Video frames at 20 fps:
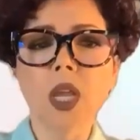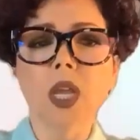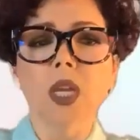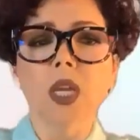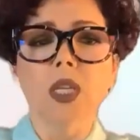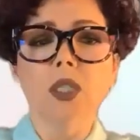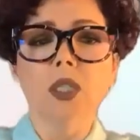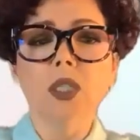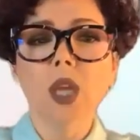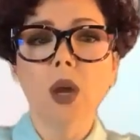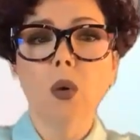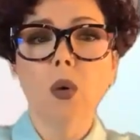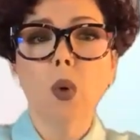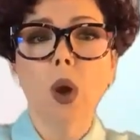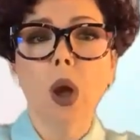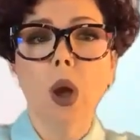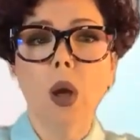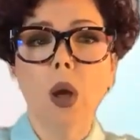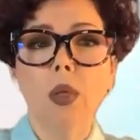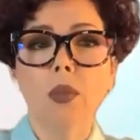So
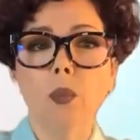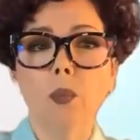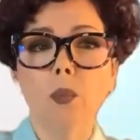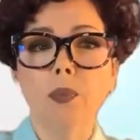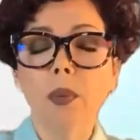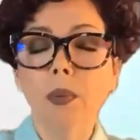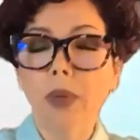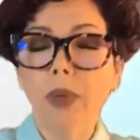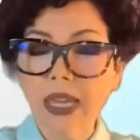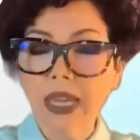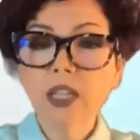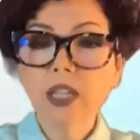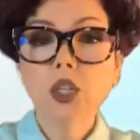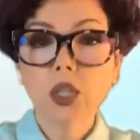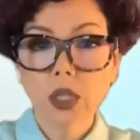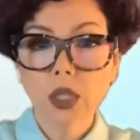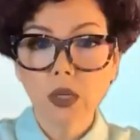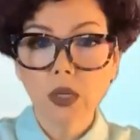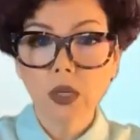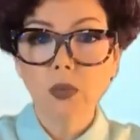the
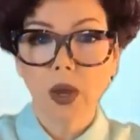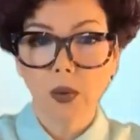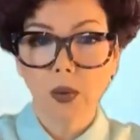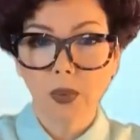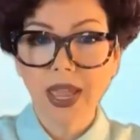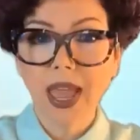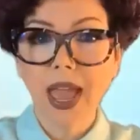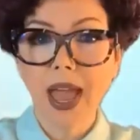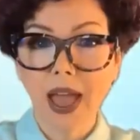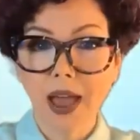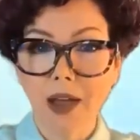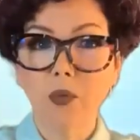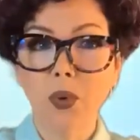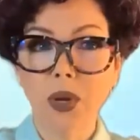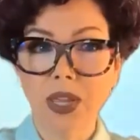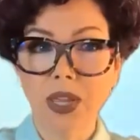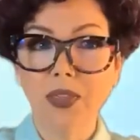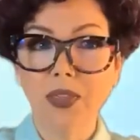issue that we have with